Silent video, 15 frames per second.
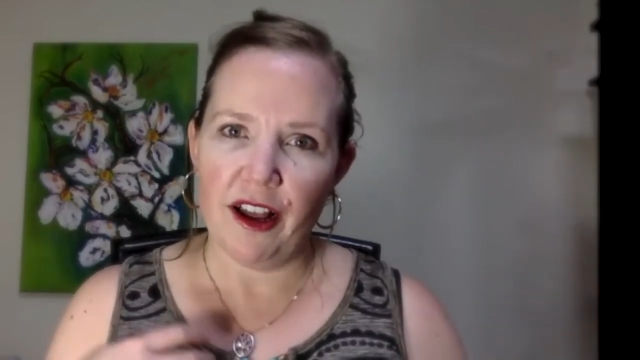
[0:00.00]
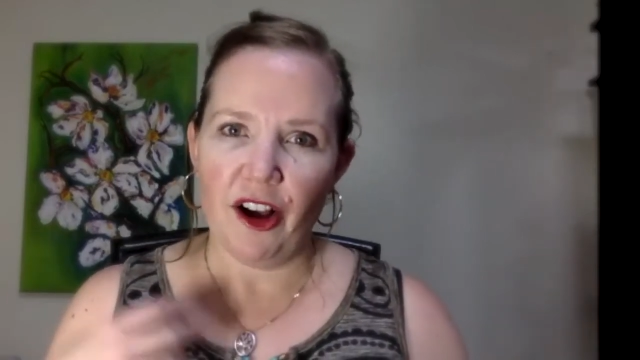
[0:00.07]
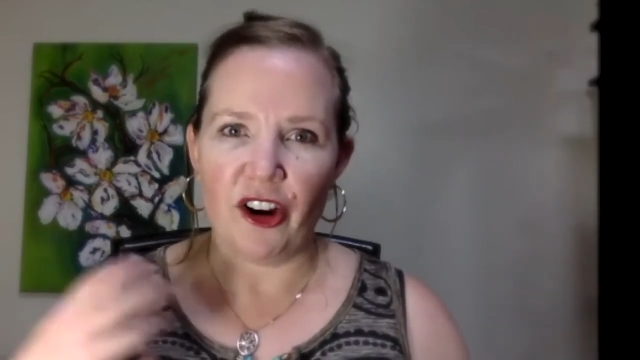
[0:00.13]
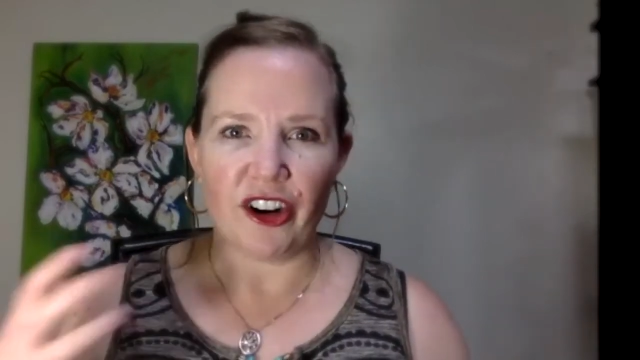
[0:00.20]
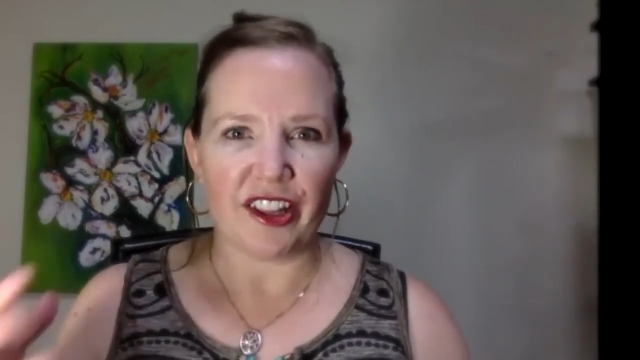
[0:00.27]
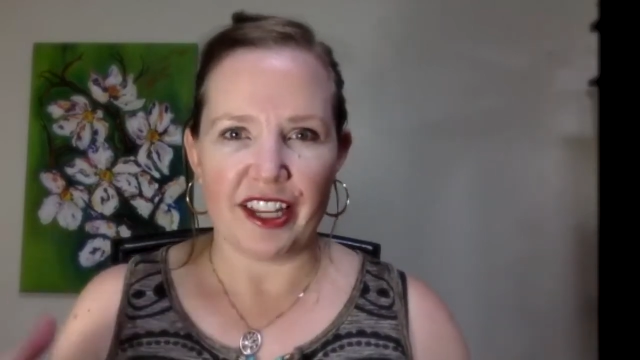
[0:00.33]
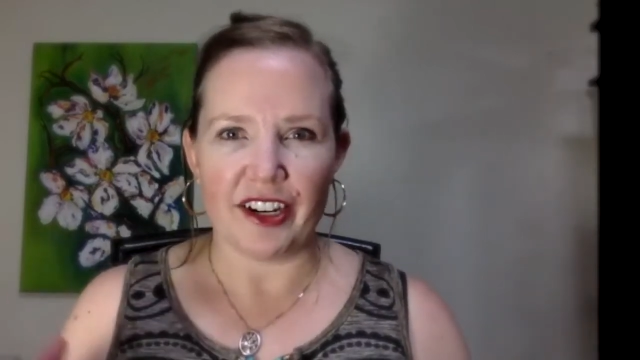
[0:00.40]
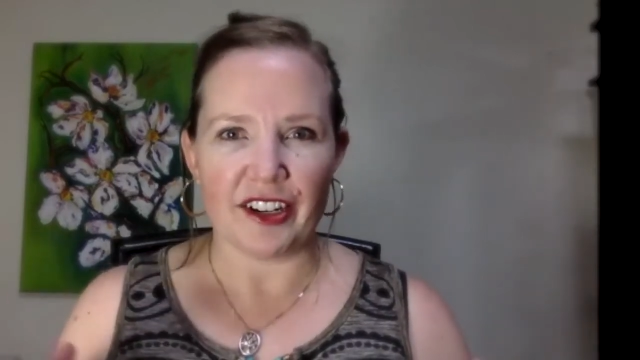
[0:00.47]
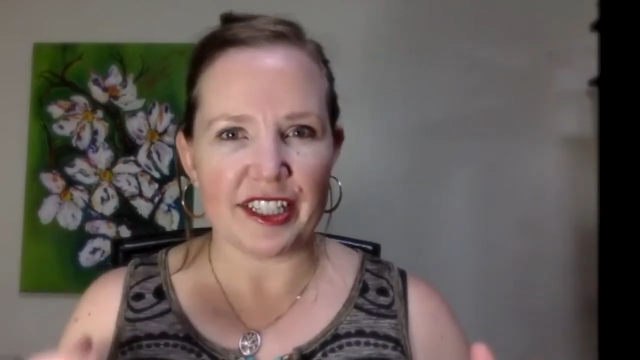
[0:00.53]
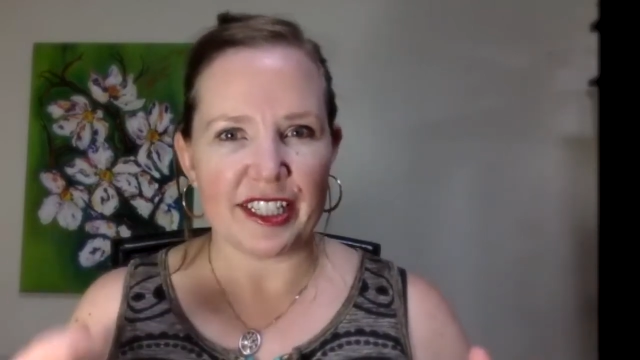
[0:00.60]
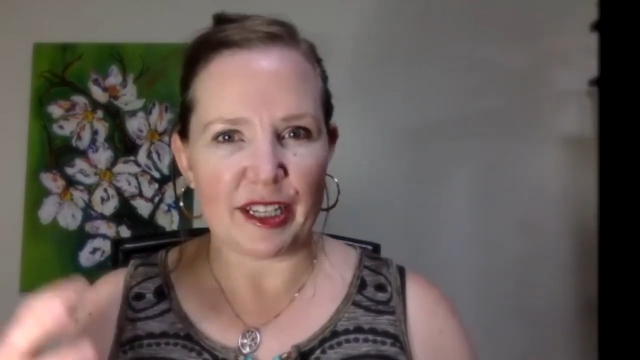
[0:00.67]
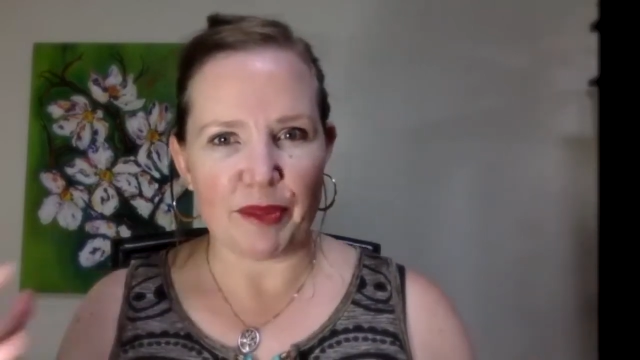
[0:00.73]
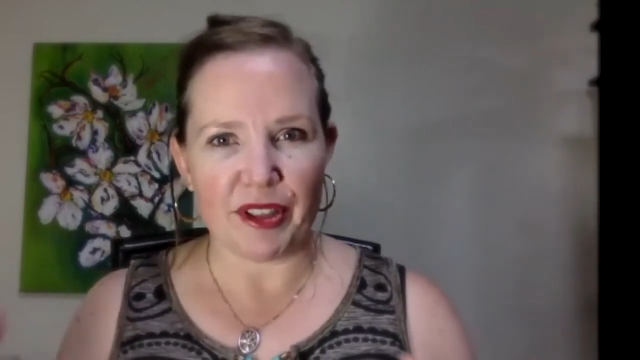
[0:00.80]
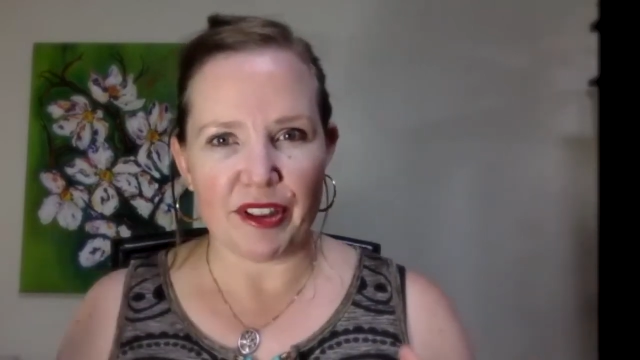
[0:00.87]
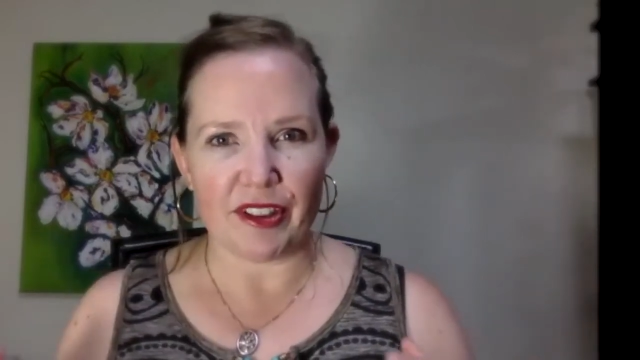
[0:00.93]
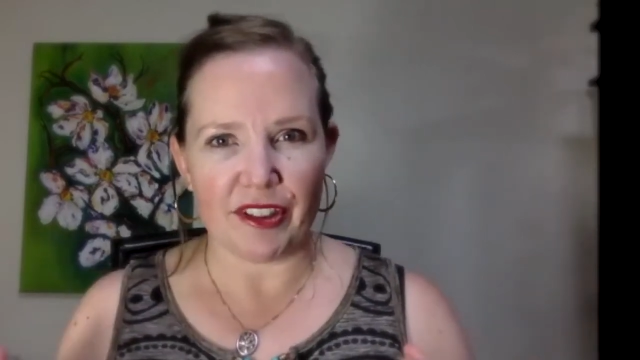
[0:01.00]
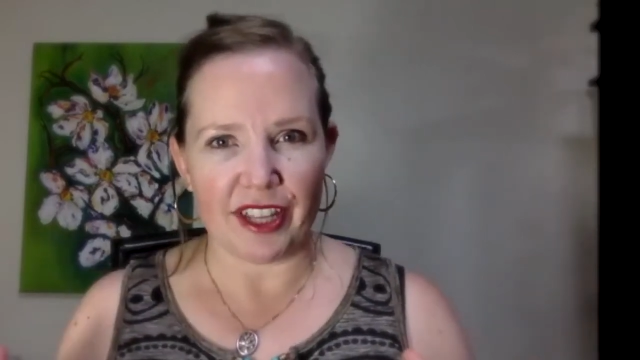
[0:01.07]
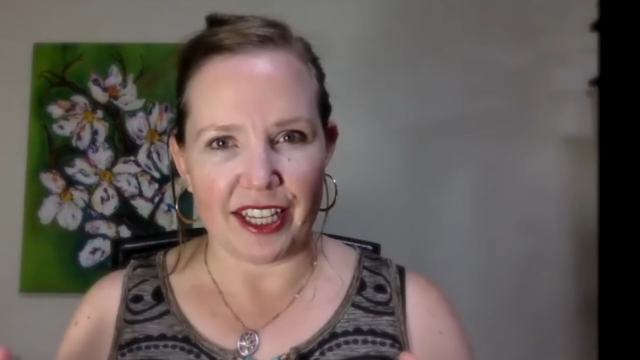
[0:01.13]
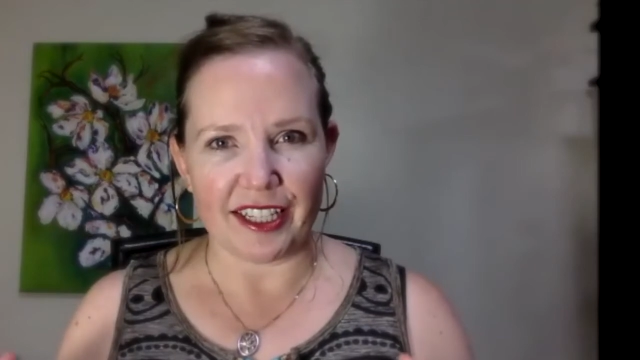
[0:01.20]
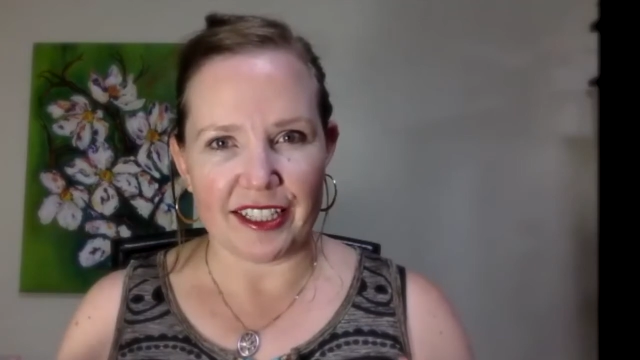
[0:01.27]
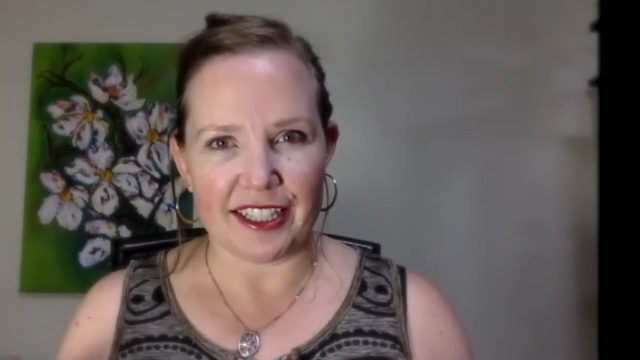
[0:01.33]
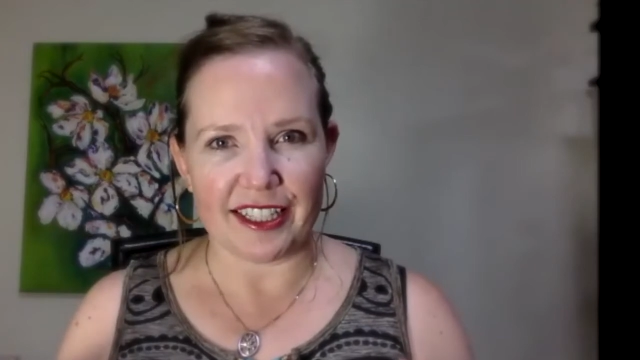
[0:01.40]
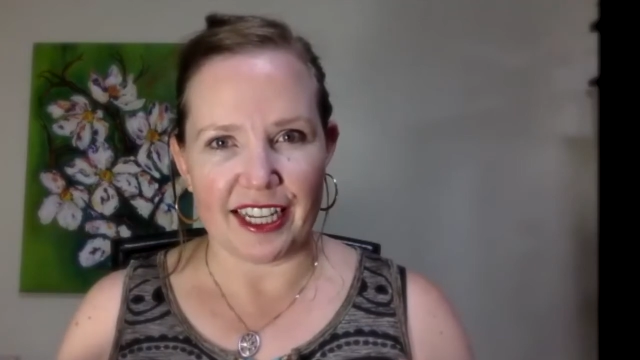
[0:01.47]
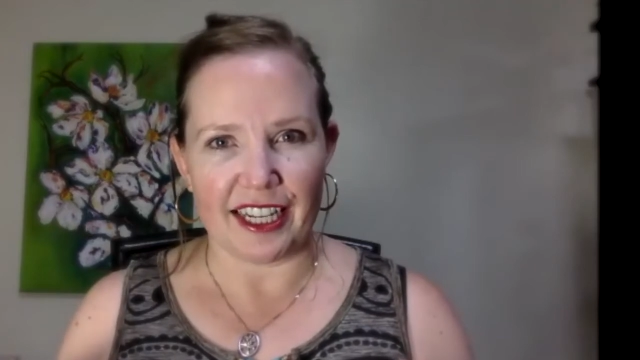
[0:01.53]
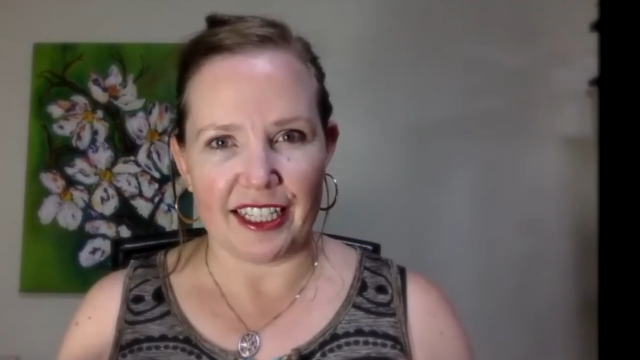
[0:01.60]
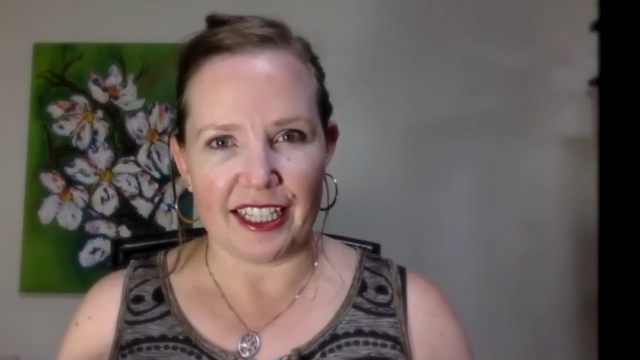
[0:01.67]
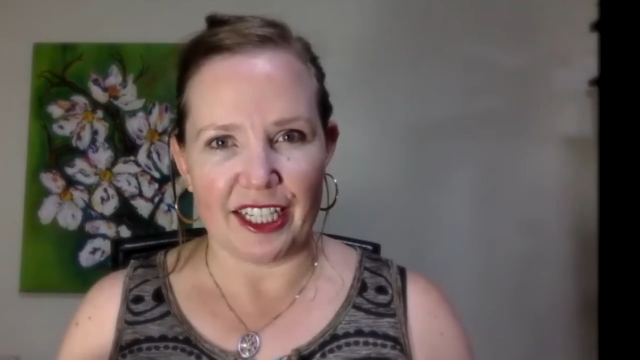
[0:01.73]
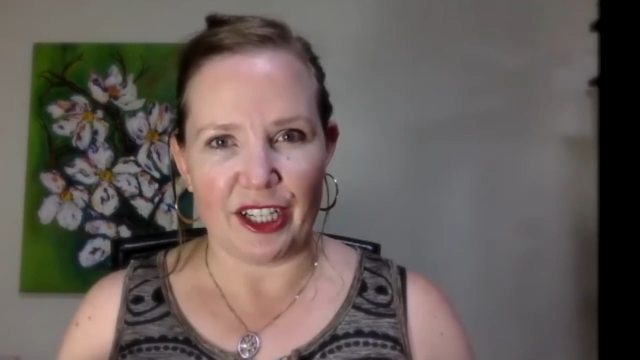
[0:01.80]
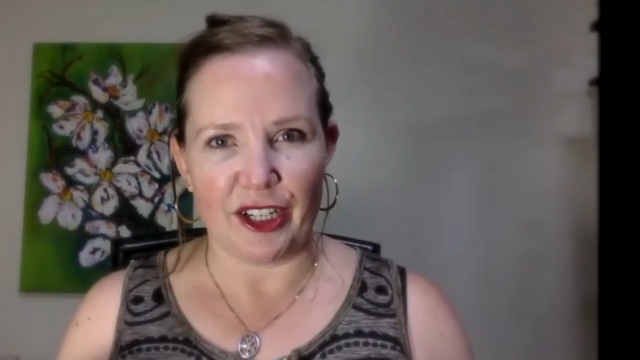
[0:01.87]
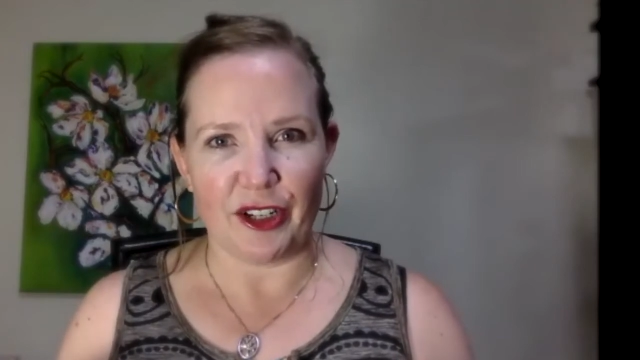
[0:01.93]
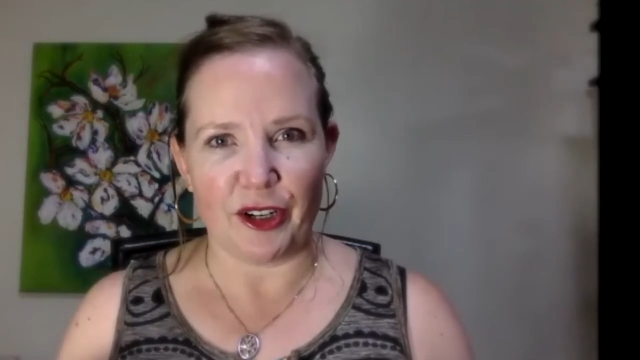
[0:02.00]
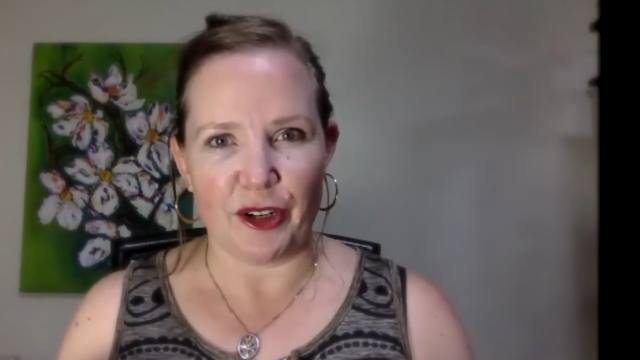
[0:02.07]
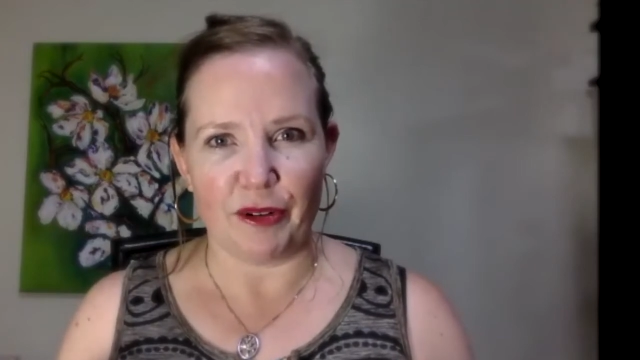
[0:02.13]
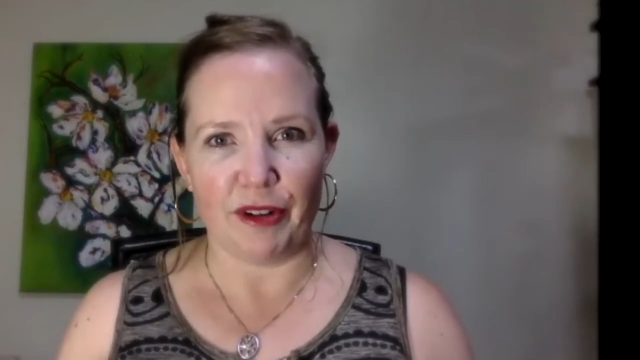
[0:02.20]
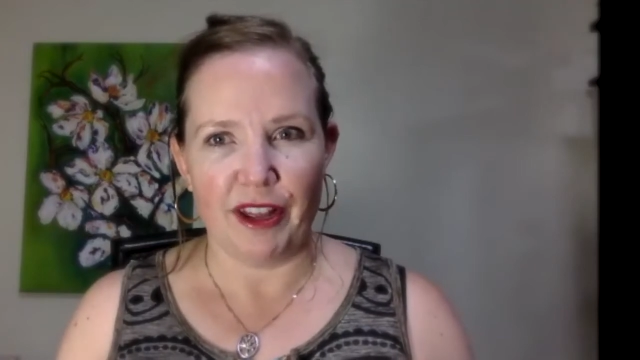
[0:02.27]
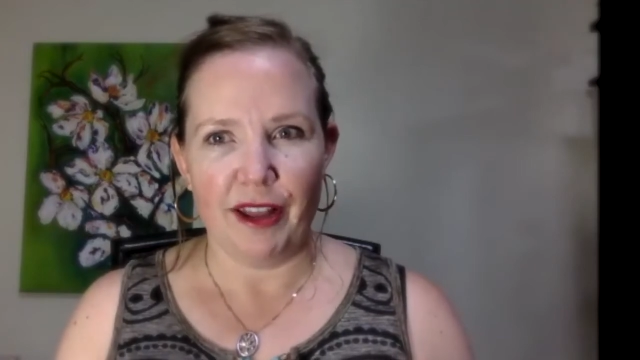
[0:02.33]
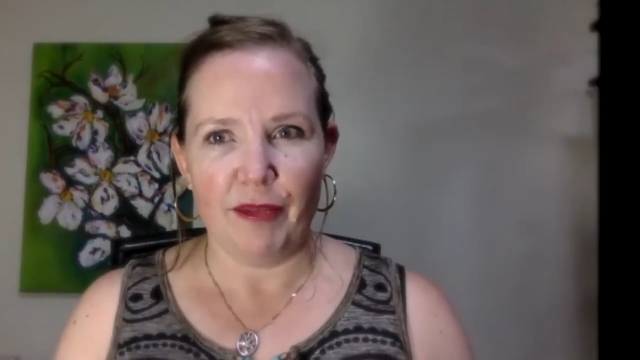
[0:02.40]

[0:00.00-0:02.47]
Are there some of the things that, you know,